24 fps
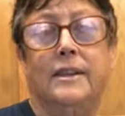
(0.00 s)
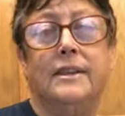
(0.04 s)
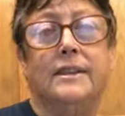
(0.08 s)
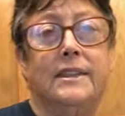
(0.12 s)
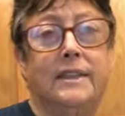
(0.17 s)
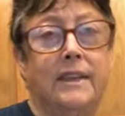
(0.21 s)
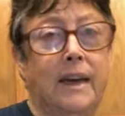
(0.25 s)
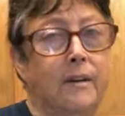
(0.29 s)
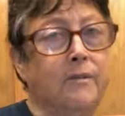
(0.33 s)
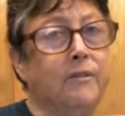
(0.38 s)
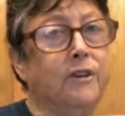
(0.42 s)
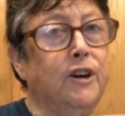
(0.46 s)

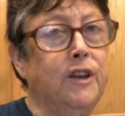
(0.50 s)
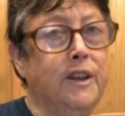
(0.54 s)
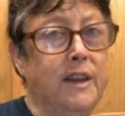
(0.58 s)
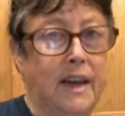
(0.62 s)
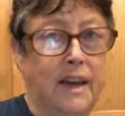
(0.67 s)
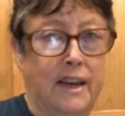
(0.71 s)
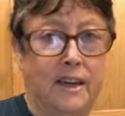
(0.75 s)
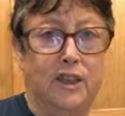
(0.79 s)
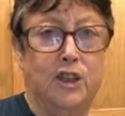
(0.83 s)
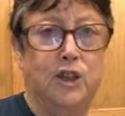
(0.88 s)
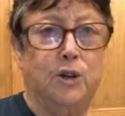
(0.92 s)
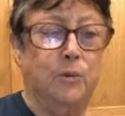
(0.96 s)
several
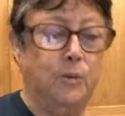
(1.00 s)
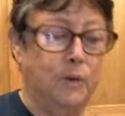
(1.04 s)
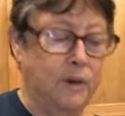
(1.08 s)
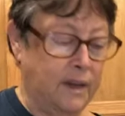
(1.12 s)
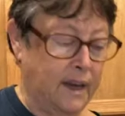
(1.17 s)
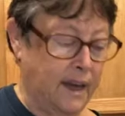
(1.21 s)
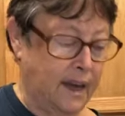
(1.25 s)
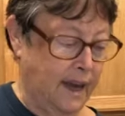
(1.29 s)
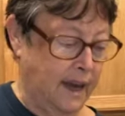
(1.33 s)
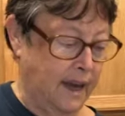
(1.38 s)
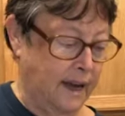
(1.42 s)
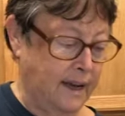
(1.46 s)
things. You will
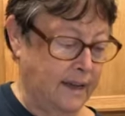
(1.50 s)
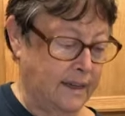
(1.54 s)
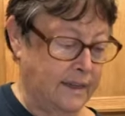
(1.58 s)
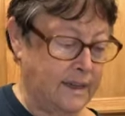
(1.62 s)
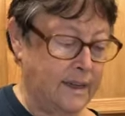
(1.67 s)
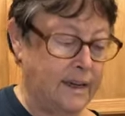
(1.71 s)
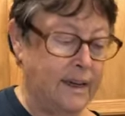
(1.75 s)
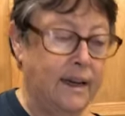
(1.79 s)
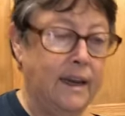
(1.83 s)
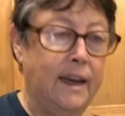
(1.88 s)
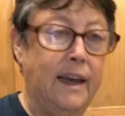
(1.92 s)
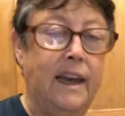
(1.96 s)
get
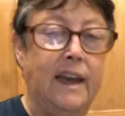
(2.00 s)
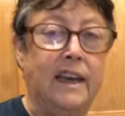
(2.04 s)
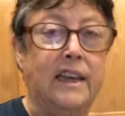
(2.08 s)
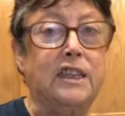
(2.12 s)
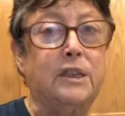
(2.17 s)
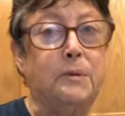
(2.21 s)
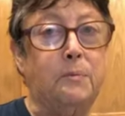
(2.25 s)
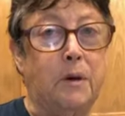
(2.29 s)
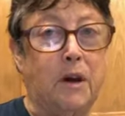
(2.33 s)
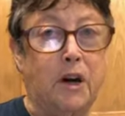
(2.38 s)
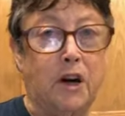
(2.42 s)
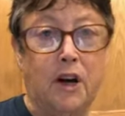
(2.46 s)

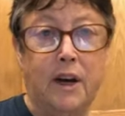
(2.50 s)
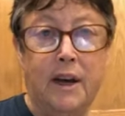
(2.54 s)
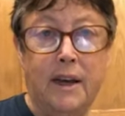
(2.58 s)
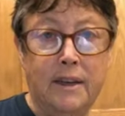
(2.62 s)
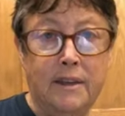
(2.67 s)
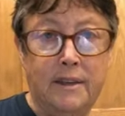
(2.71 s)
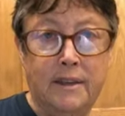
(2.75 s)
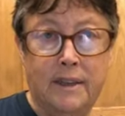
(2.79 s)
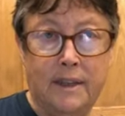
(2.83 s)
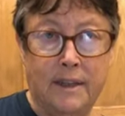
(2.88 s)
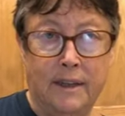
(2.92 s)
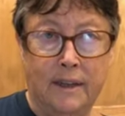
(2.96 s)

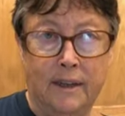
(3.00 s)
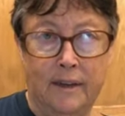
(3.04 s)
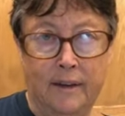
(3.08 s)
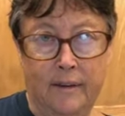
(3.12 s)
experience